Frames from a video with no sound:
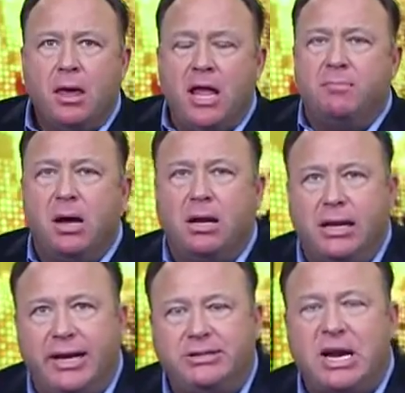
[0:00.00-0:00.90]
in the
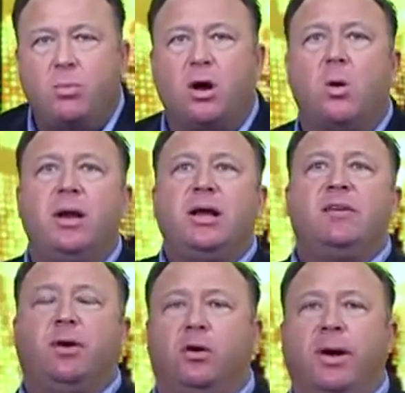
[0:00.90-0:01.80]
Middle East, and we're going to
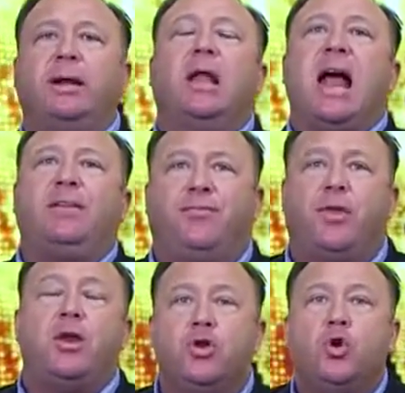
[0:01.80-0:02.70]
give a green light
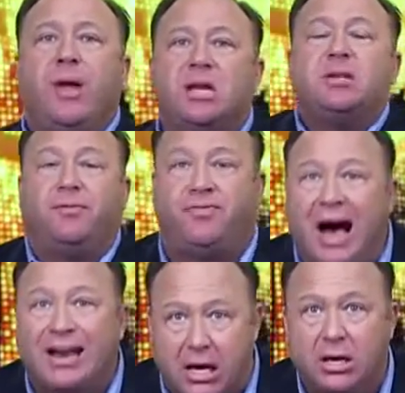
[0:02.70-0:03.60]
for the new
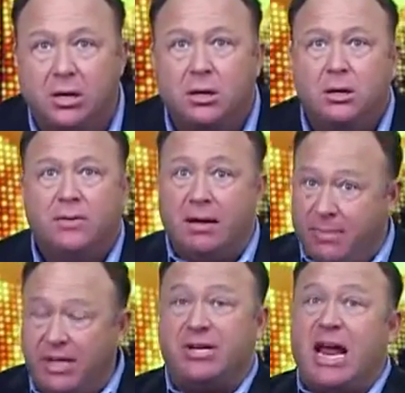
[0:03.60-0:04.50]
intifada.
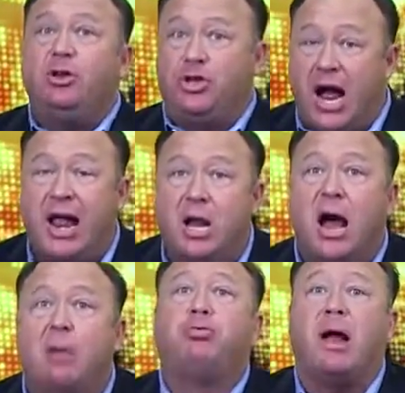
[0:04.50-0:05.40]
That means a
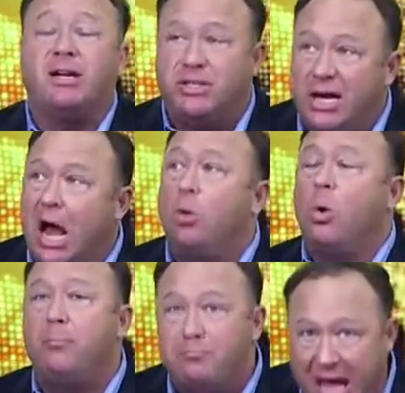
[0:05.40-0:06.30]
giant uprising, a
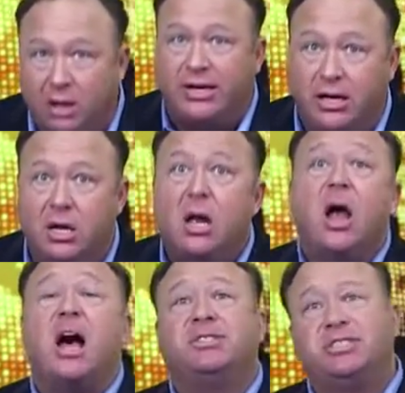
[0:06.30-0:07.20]
rebellion,
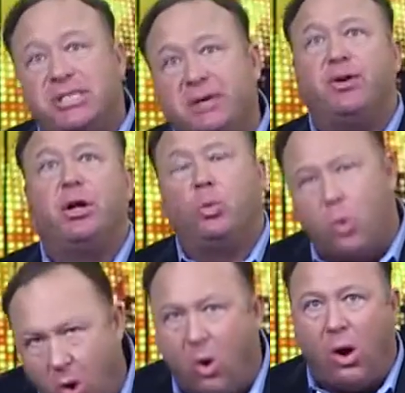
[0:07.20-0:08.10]
a civil
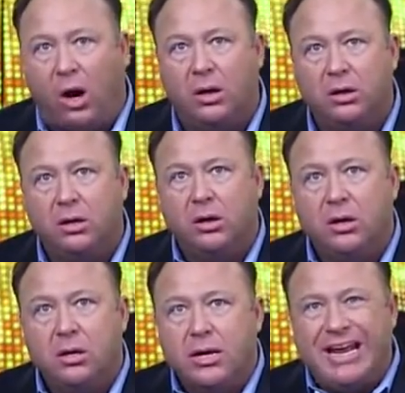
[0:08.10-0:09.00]
war
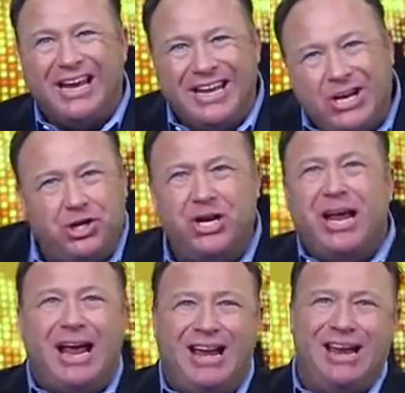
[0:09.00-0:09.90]

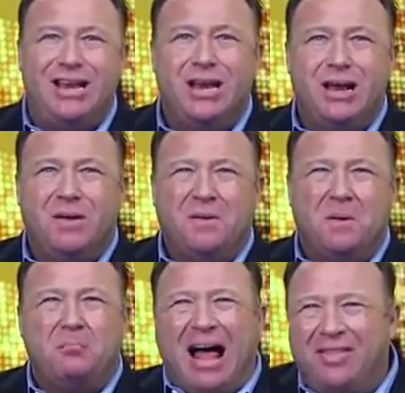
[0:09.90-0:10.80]
initiated
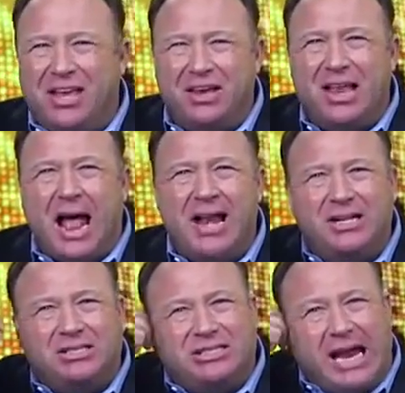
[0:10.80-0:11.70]
by the
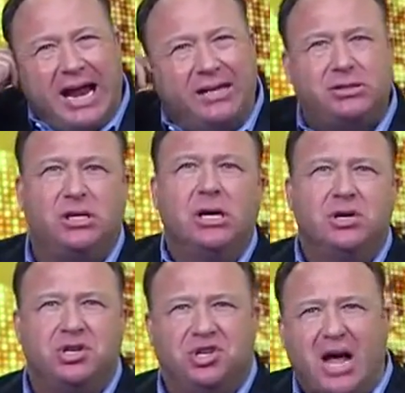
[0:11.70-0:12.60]
United States
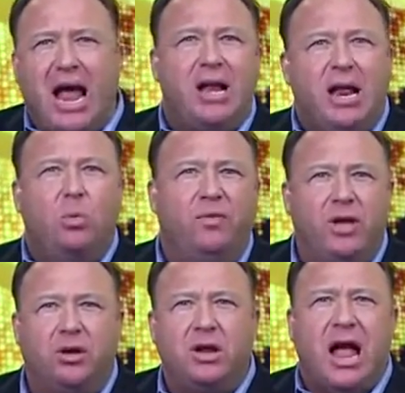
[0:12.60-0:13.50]
siding
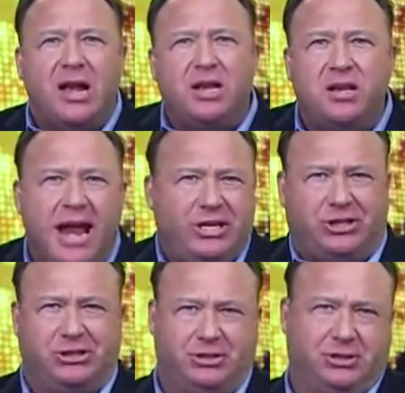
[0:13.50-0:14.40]
with the United
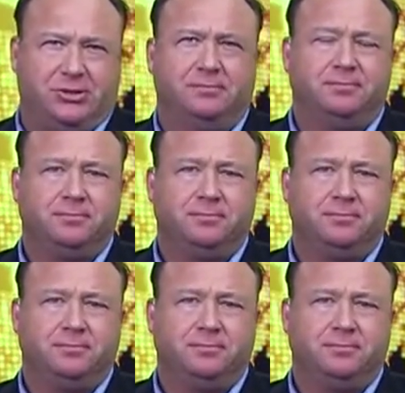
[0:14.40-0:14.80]
Nations